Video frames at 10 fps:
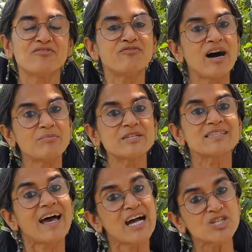
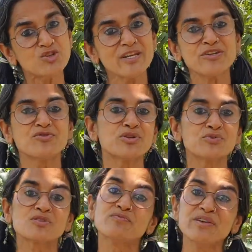farmers actually
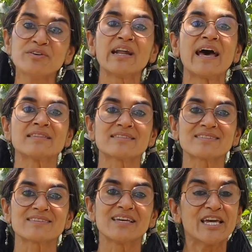introduce weaver
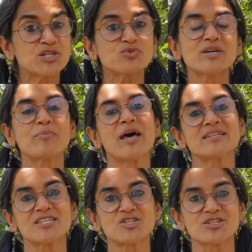ants into their
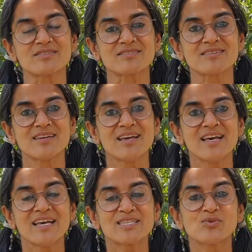plantations
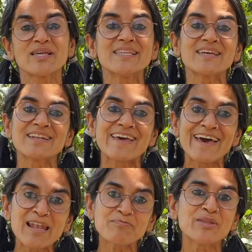so that they can
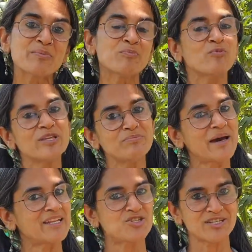help them with
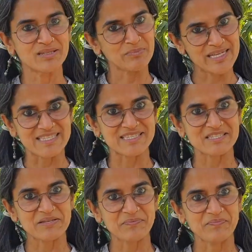managing the pests.